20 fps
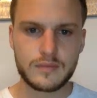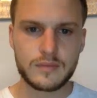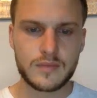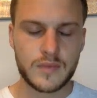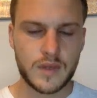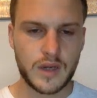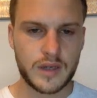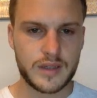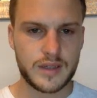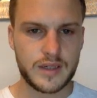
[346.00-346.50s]

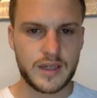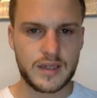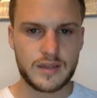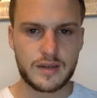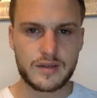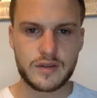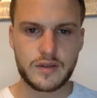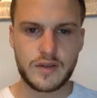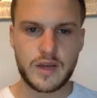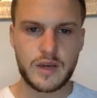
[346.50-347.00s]
Nice and easy.
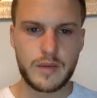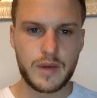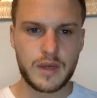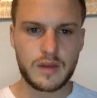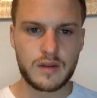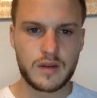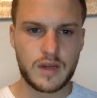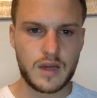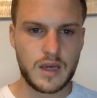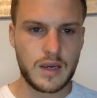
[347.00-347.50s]
So there we can
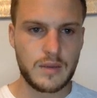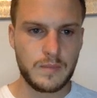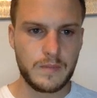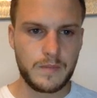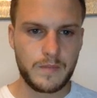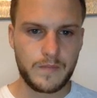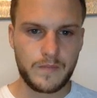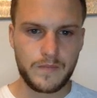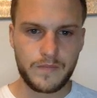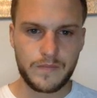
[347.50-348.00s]
see
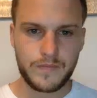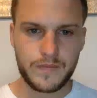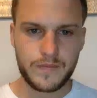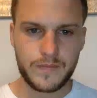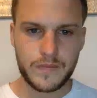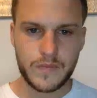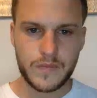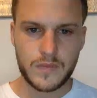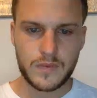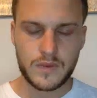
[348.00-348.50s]

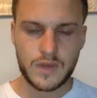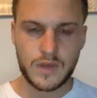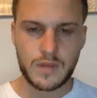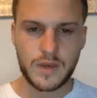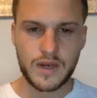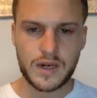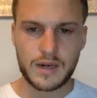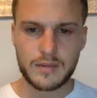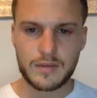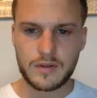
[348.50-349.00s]

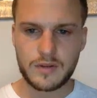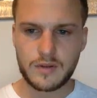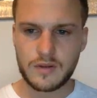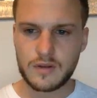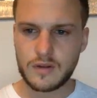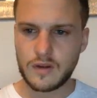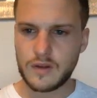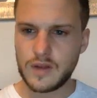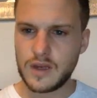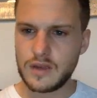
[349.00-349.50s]
dummy clips.
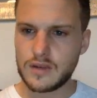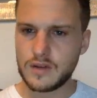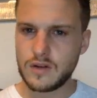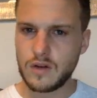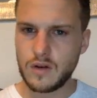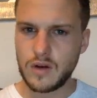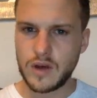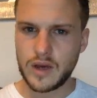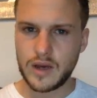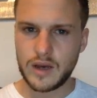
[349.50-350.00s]
So these are
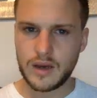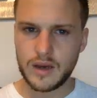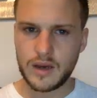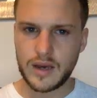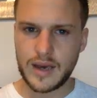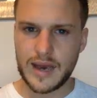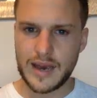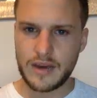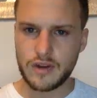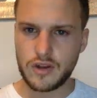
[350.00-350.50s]
not
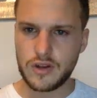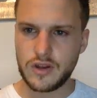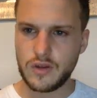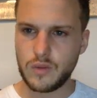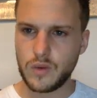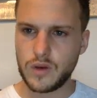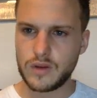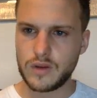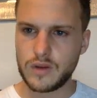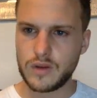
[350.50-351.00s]
actually the
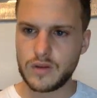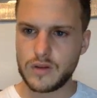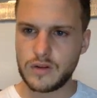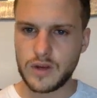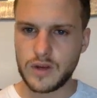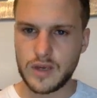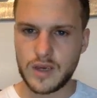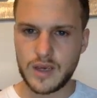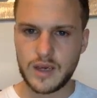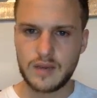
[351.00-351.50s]
ones I was
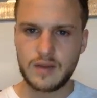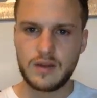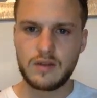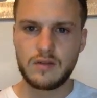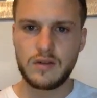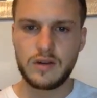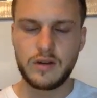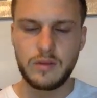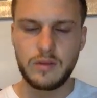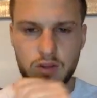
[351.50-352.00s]
looking at. These are
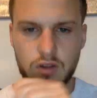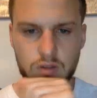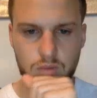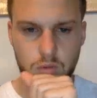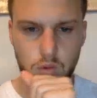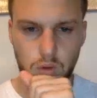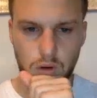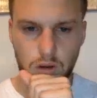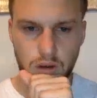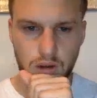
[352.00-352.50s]
a little bit
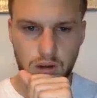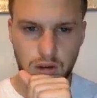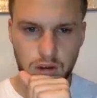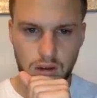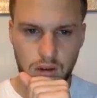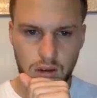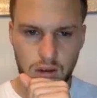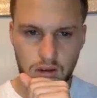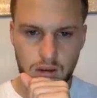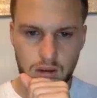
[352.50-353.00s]
smaller,
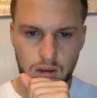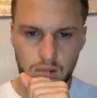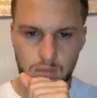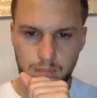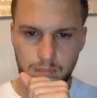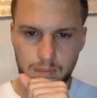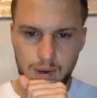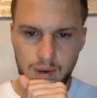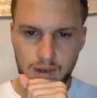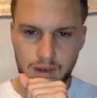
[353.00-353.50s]

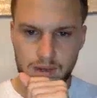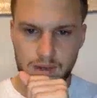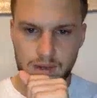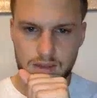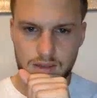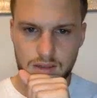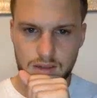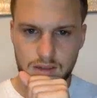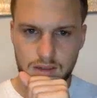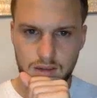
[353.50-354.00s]

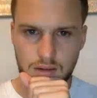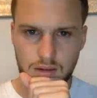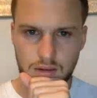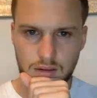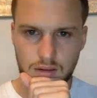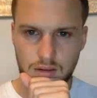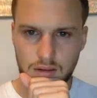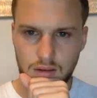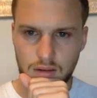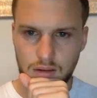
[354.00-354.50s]
but
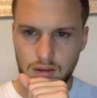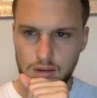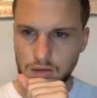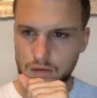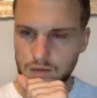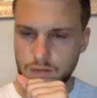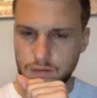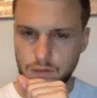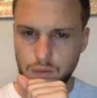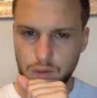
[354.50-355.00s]

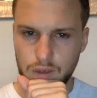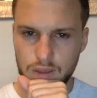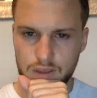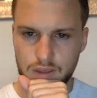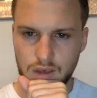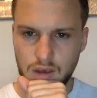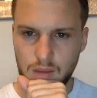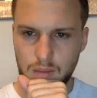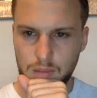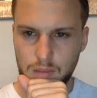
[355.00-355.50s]
for
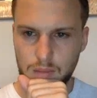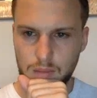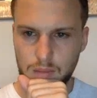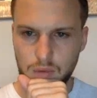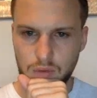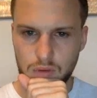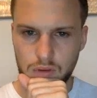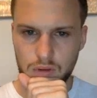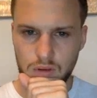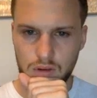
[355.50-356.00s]

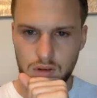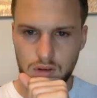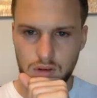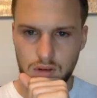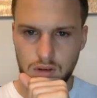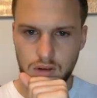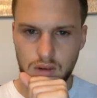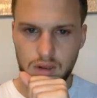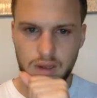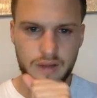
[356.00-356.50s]
example,
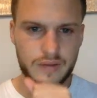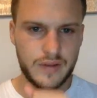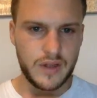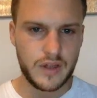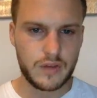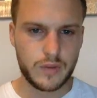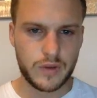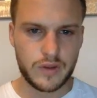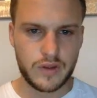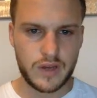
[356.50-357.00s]

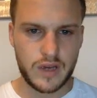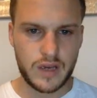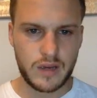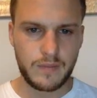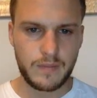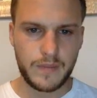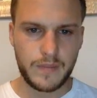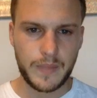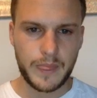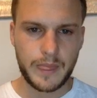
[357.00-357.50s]
these ones
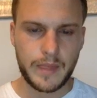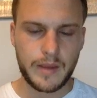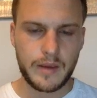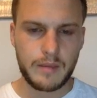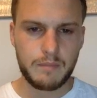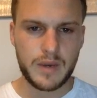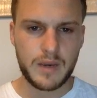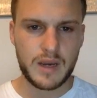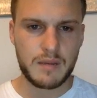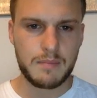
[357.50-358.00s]
here,
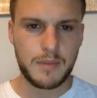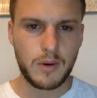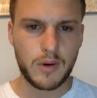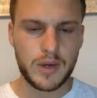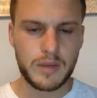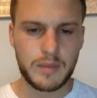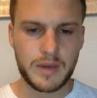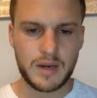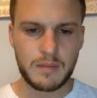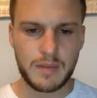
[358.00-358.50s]
big
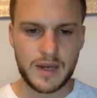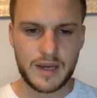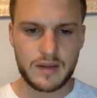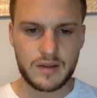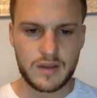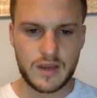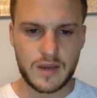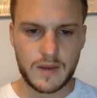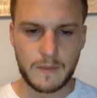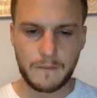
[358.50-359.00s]
bulky bit of
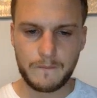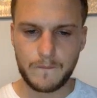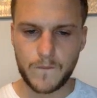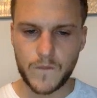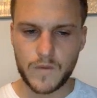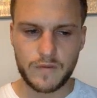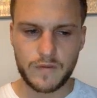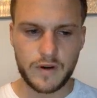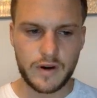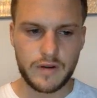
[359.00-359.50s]
plastic,
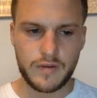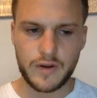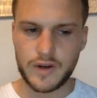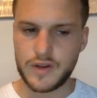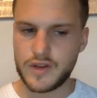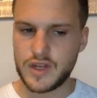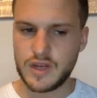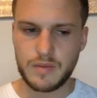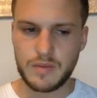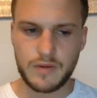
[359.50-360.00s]
very, very
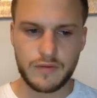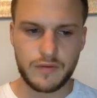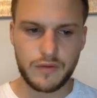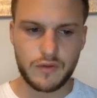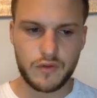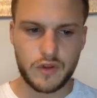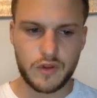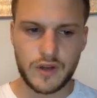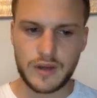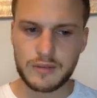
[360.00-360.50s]
cheap
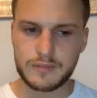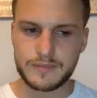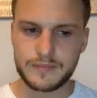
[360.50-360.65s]
unfortunately.